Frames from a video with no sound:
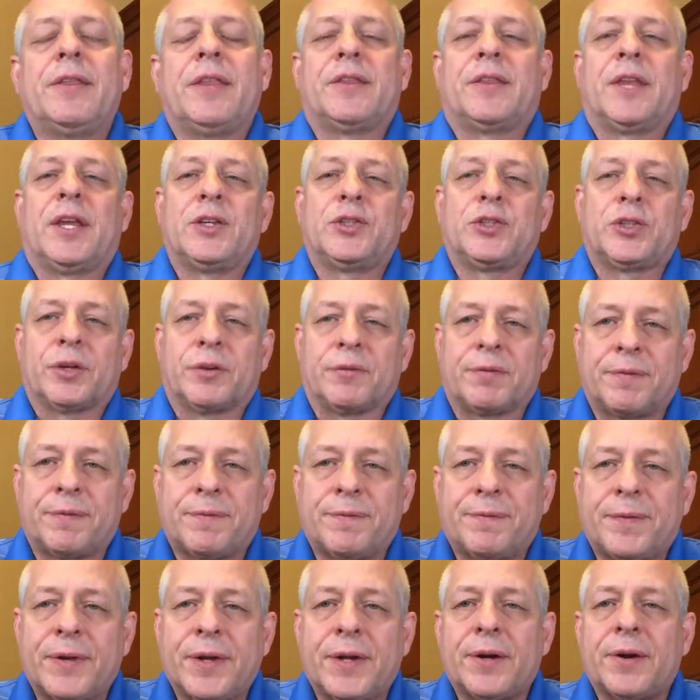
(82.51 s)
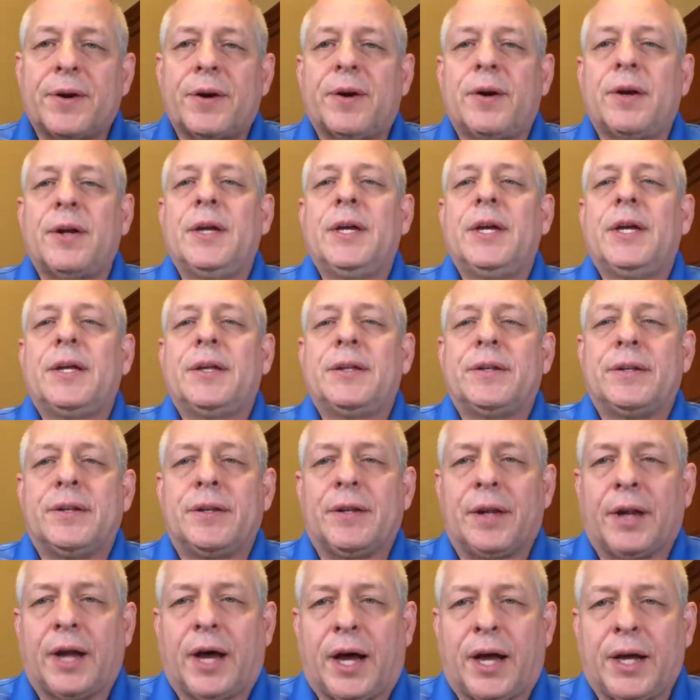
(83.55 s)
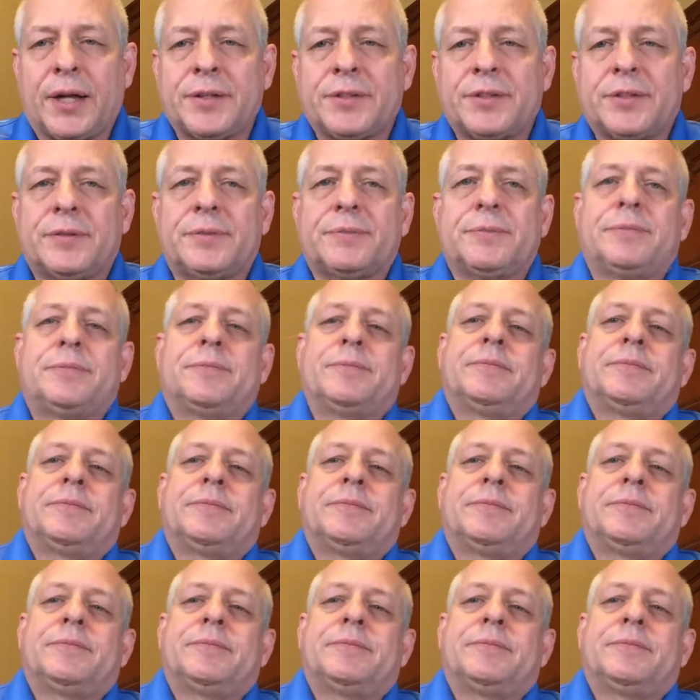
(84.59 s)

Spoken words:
that they should fear not.